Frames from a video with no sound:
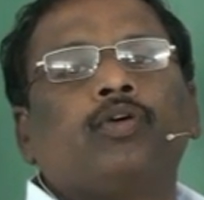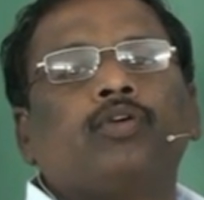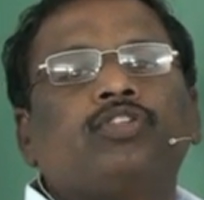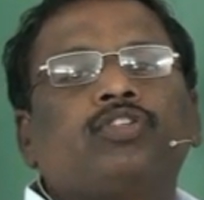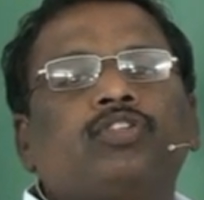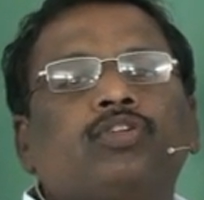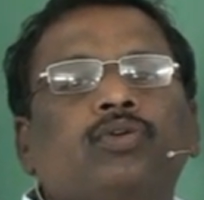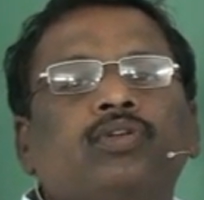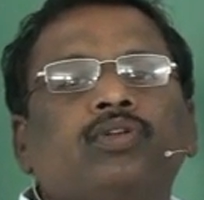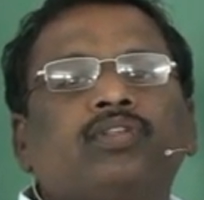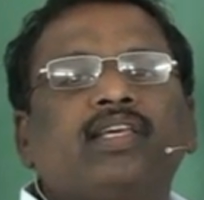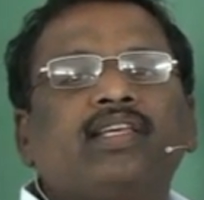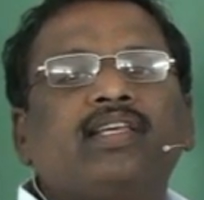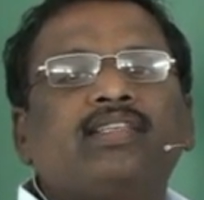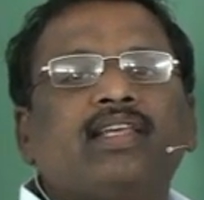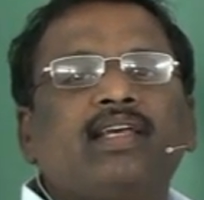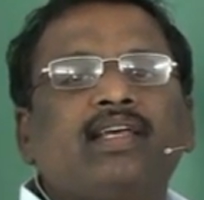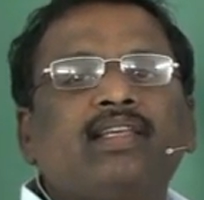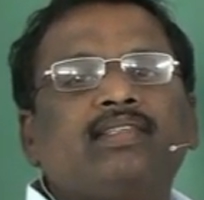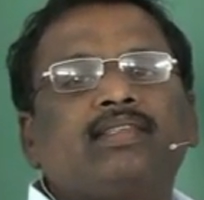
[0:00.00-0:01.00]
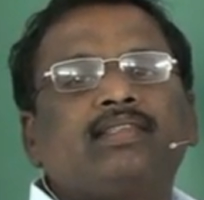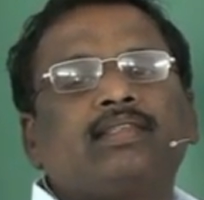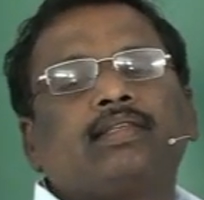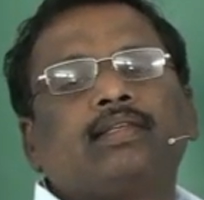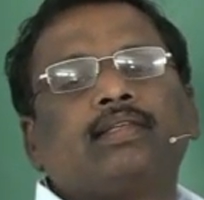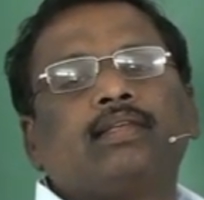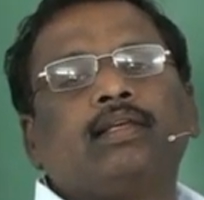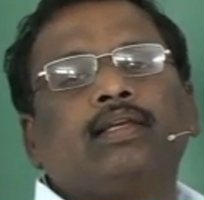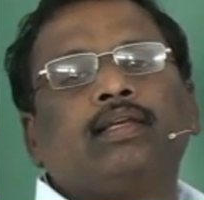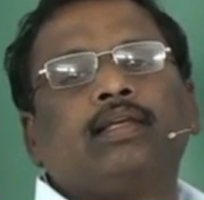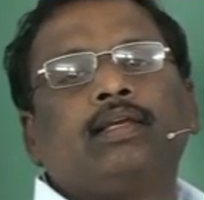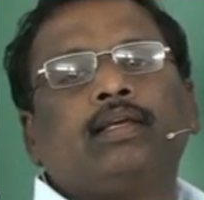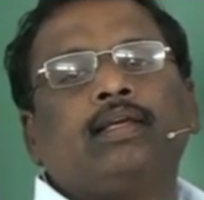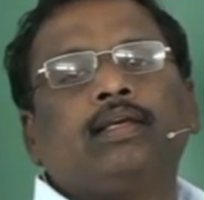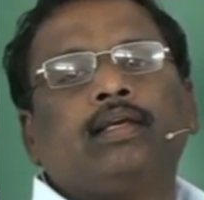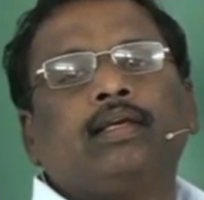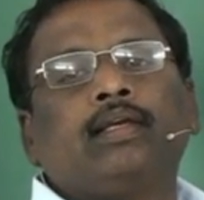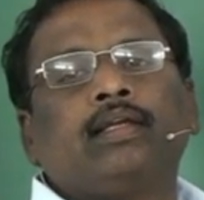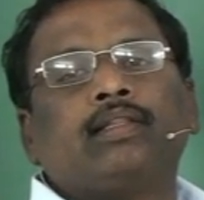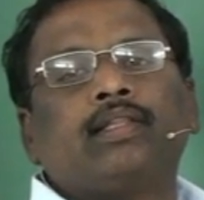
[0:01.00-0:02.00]
Hund's rule says us
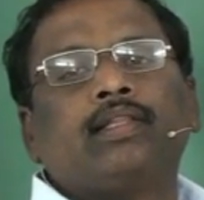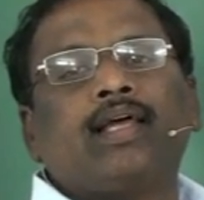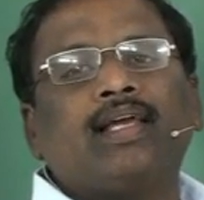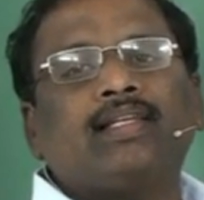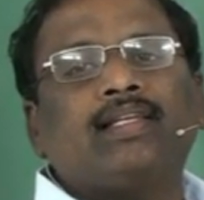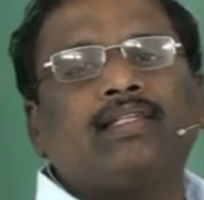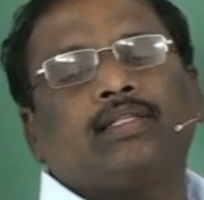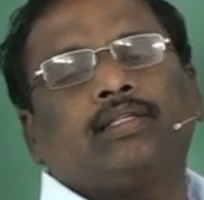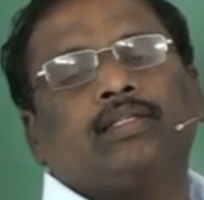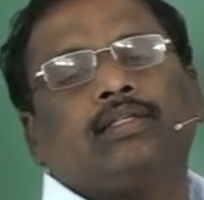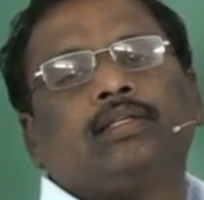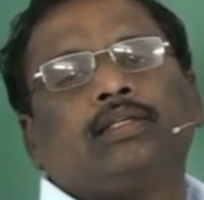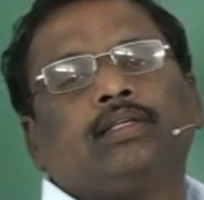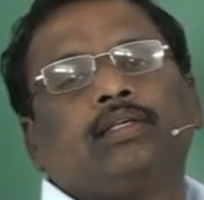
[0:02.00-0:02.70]
that